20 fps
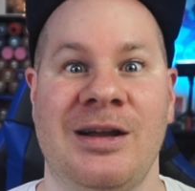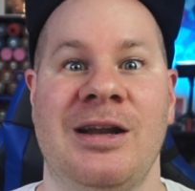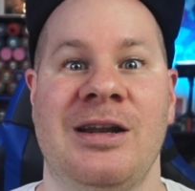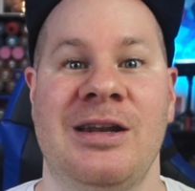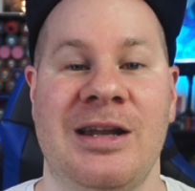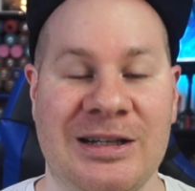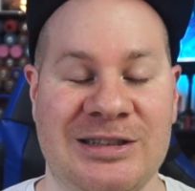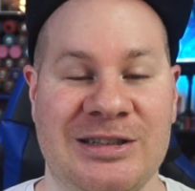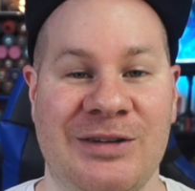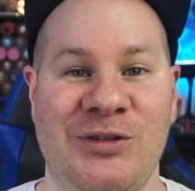
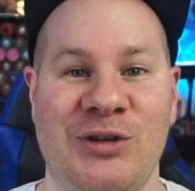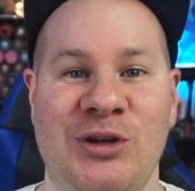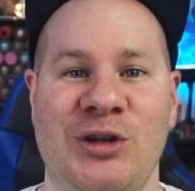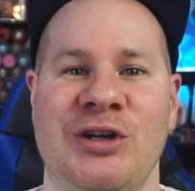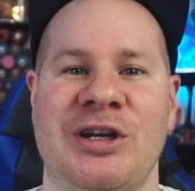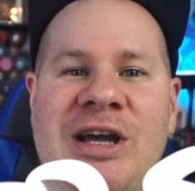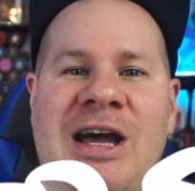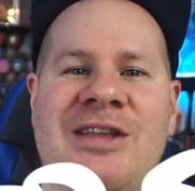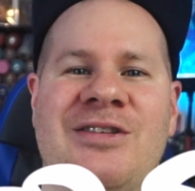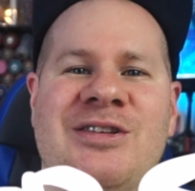let's have a
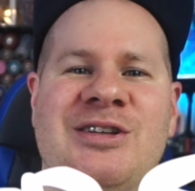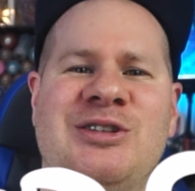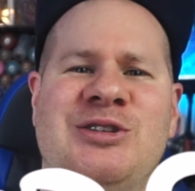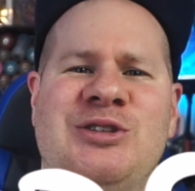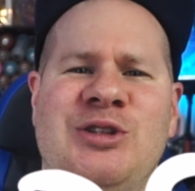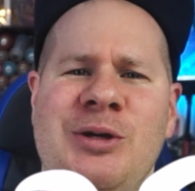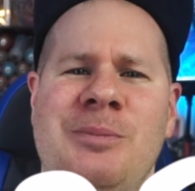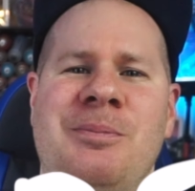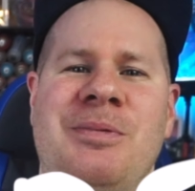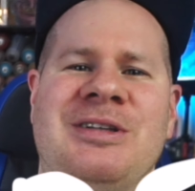look at the
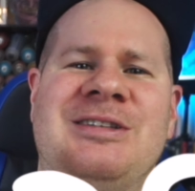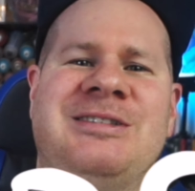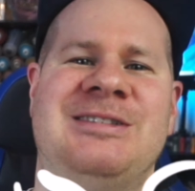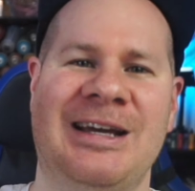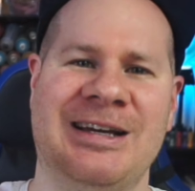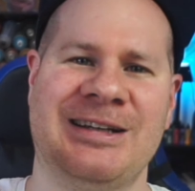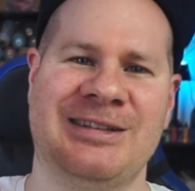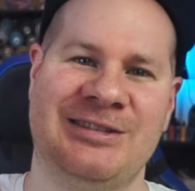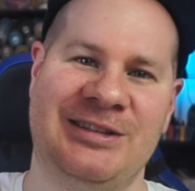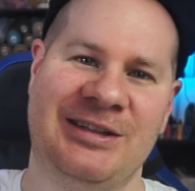super
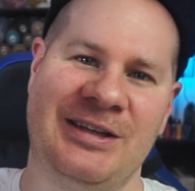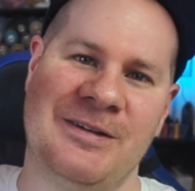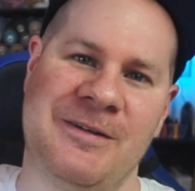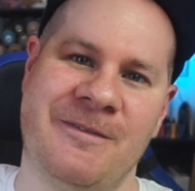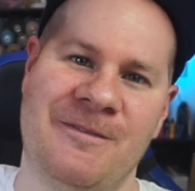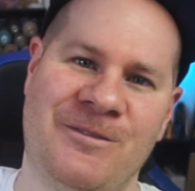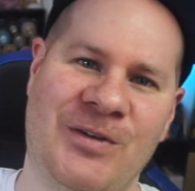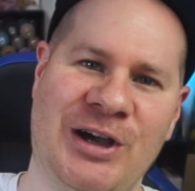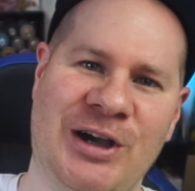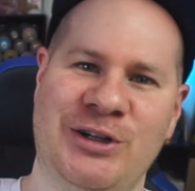sexy
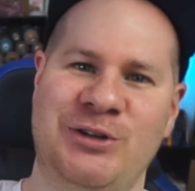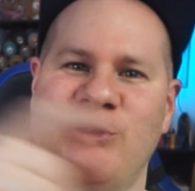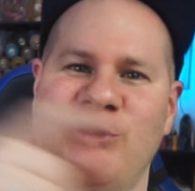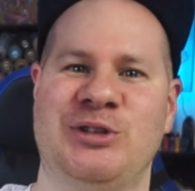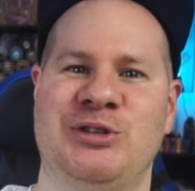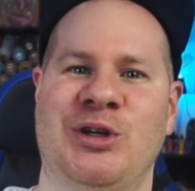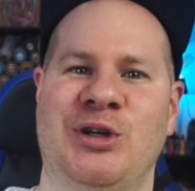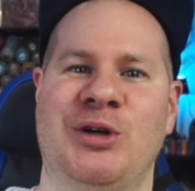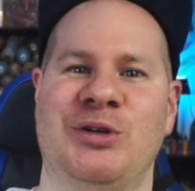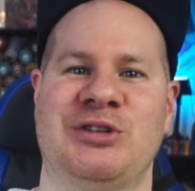final
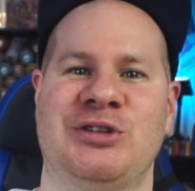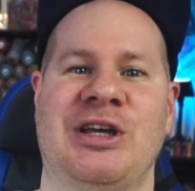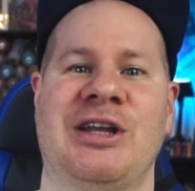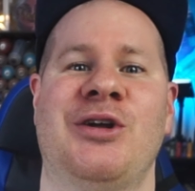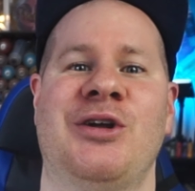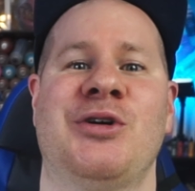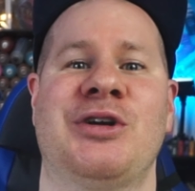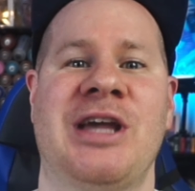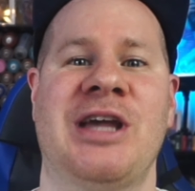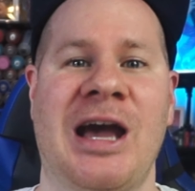result, and
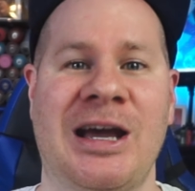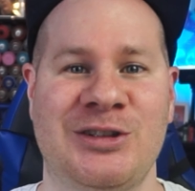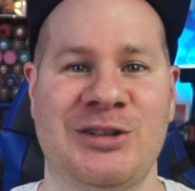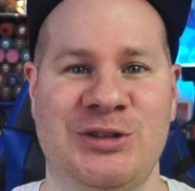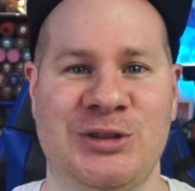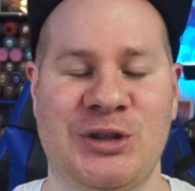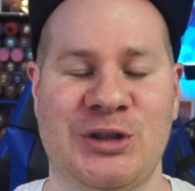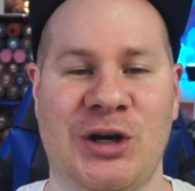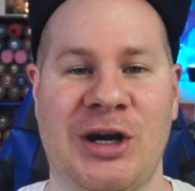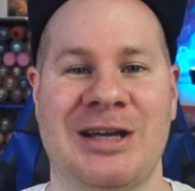I'll catch
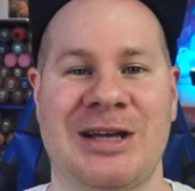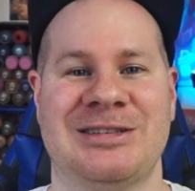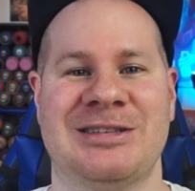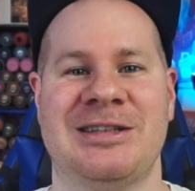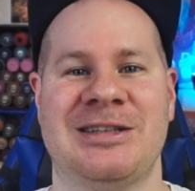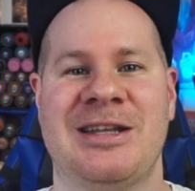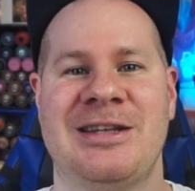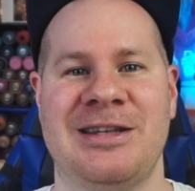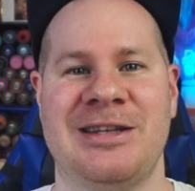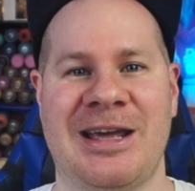you guys in
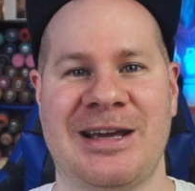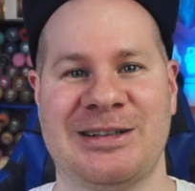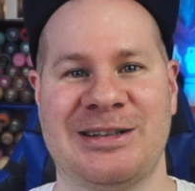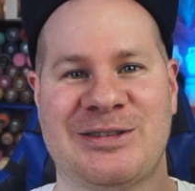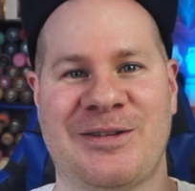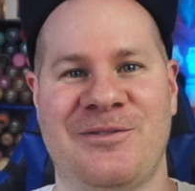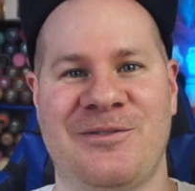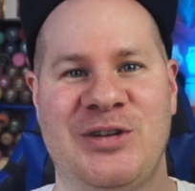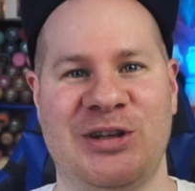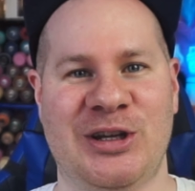the next
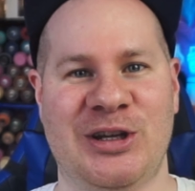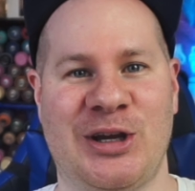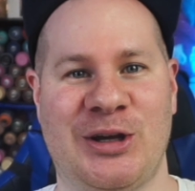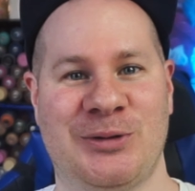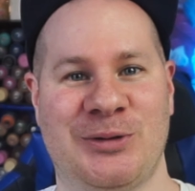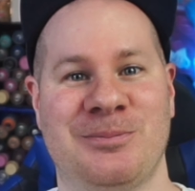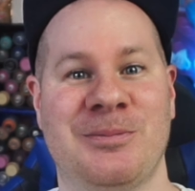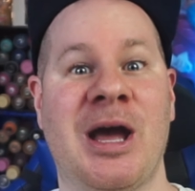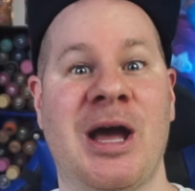video.